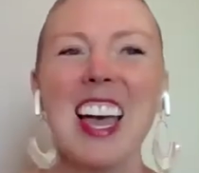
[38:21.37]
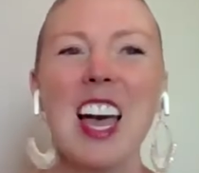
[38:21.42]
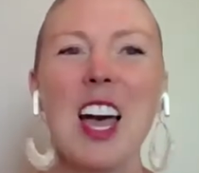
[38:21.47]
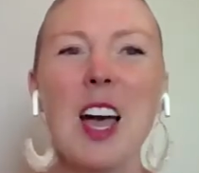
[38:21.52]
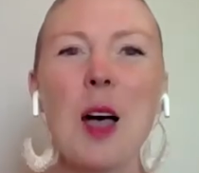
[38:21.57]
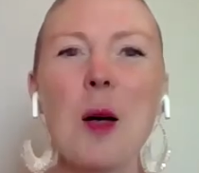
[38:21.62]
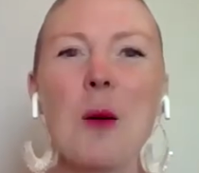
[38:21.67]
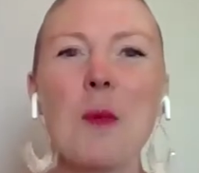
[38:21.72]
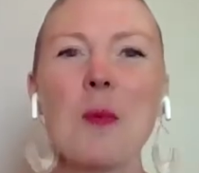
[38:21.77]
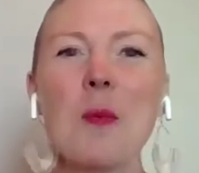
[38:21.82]

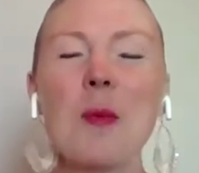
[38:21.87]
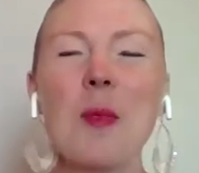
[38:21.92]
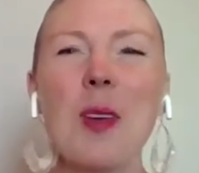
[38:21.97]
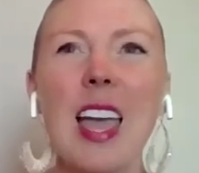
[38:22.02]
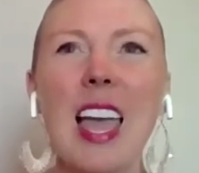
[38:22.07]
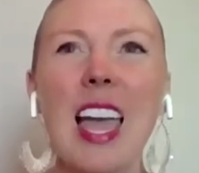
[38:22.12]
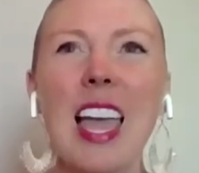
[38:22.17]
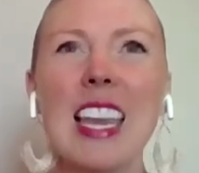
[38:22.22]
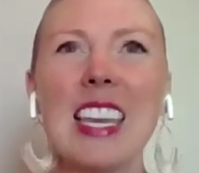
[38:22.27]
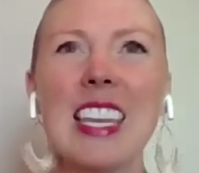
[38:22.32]
And
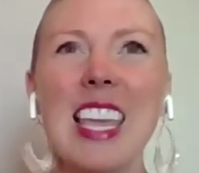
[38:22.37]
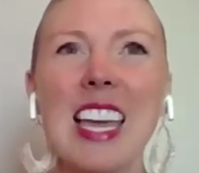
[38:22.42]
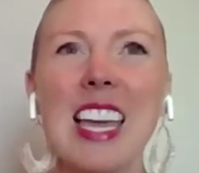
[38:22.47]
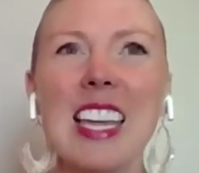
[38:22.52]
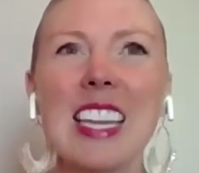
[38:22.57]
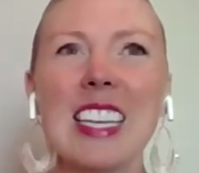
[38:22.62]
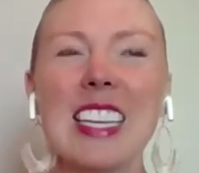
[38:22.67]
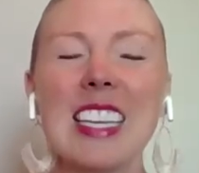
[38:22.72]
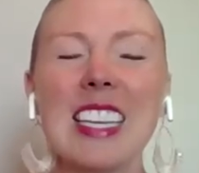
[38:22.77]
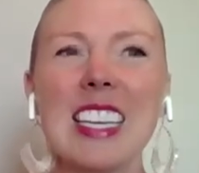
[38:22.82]

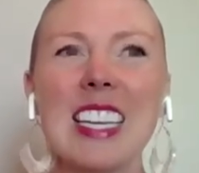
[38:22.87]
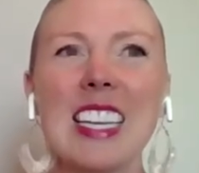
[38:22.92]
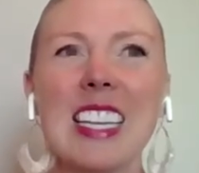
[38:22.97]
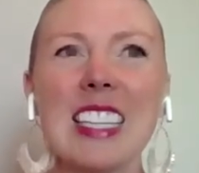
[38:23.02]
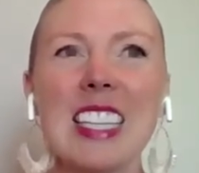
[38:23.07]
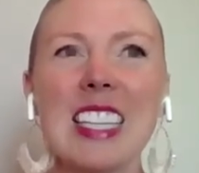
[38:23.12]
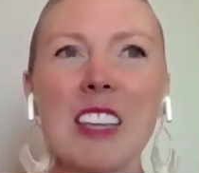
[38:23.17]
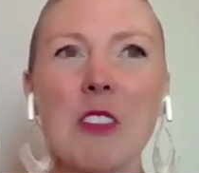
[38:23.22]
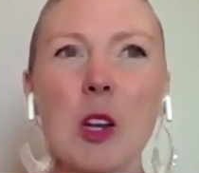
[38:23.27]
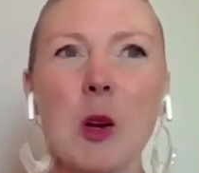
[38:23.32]
yet
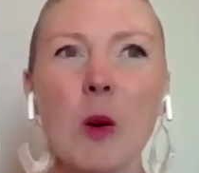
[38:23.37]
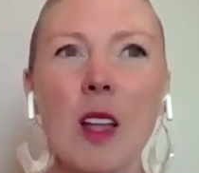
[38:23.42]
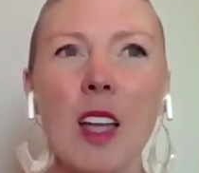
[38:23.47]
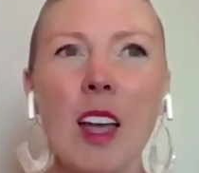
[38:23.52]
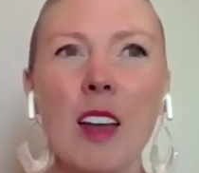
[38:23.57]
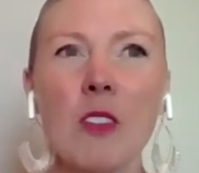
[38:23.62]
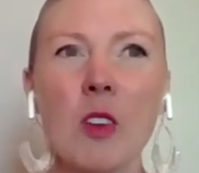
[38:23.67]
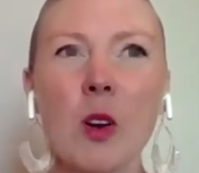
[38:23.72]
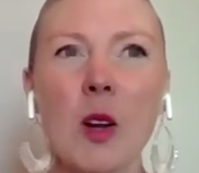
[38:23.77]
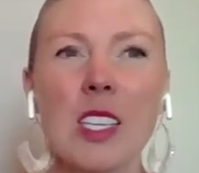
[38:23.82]
living
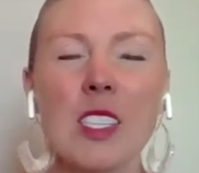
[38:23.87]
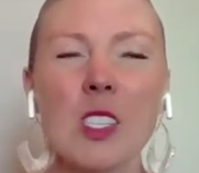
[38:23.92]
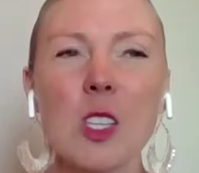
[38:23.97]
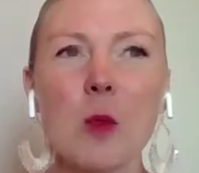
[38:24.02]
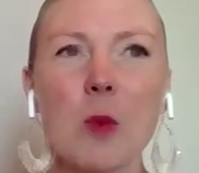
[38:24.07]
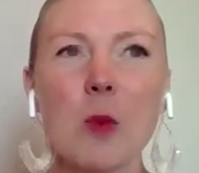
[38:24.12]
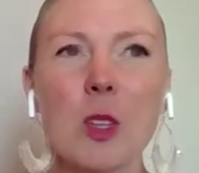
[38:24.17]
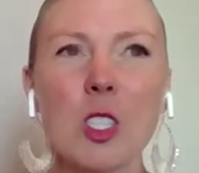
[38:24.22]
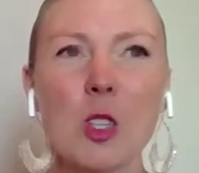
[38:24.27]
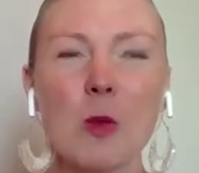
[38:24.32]
recovery is
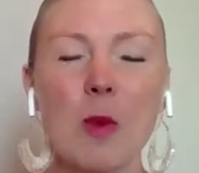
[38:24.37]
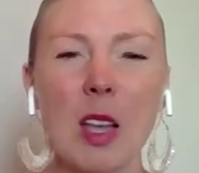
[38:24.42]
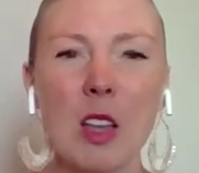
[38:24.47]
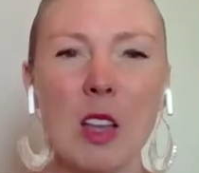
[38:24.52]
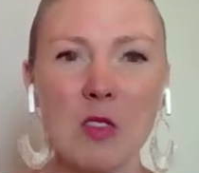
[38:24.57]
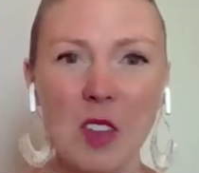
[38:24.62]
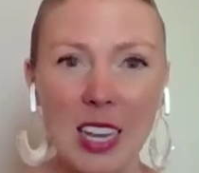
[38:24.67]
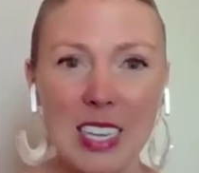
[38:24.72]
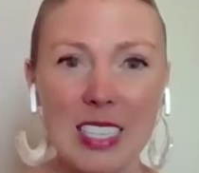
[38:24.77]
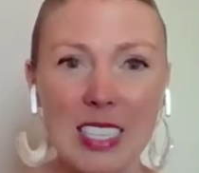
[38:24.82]
so much
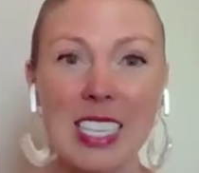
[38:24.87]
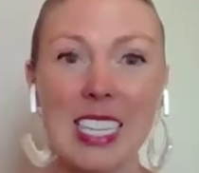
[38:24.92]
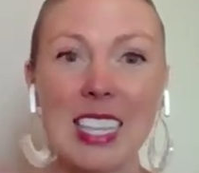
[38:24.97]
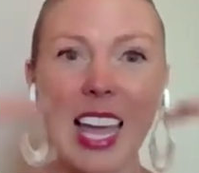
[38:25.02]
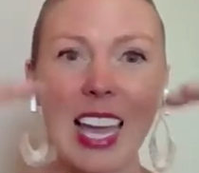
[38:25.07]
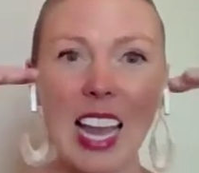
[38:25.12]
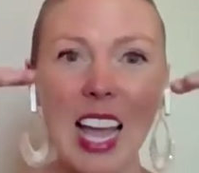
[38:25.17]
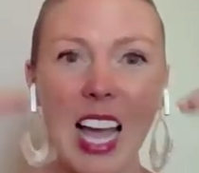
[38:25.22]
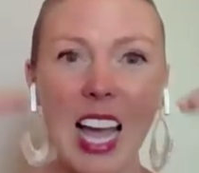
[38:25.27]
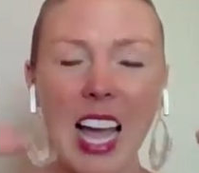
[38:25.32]
about finding
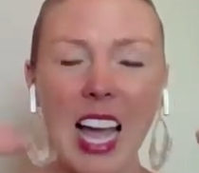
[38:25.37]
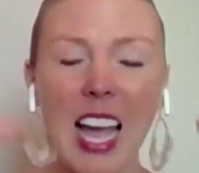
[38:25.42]
that